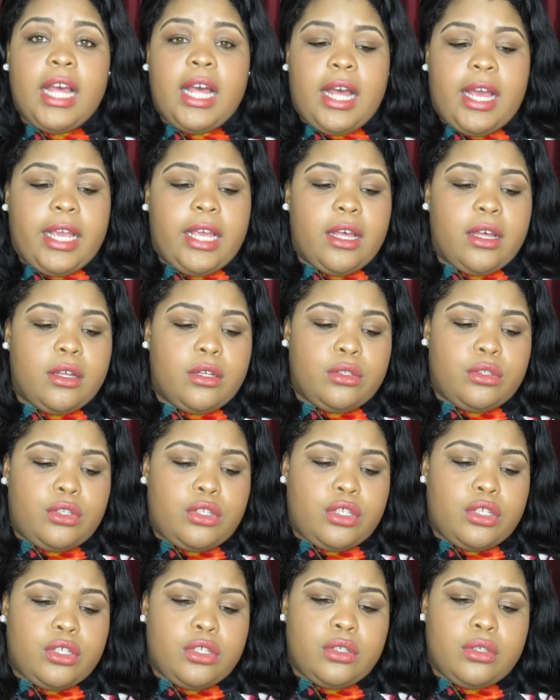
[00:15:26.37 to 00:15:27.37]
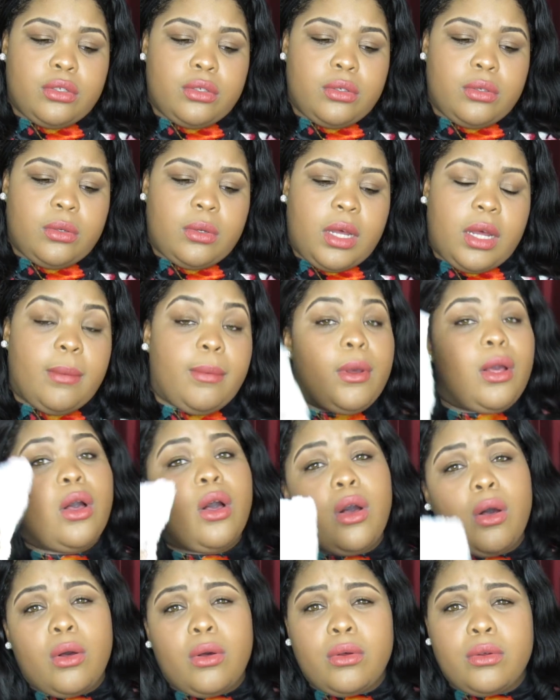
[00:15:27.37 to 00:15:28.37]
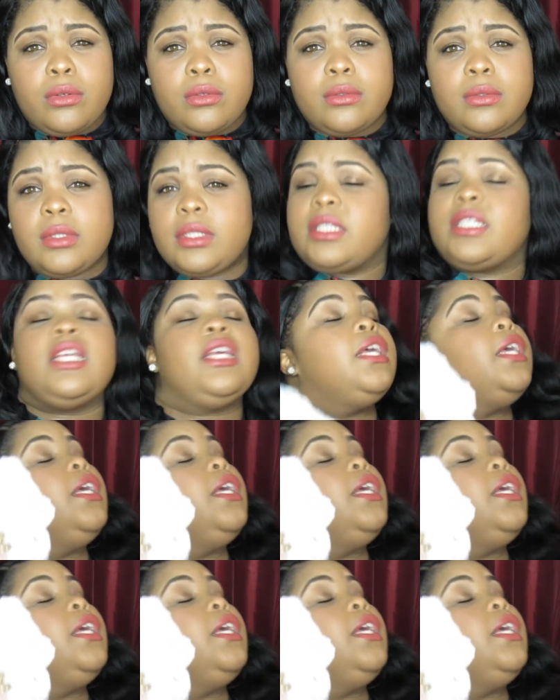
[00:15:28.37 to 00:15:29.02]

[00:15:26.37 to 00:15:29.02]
I go to Kohl's.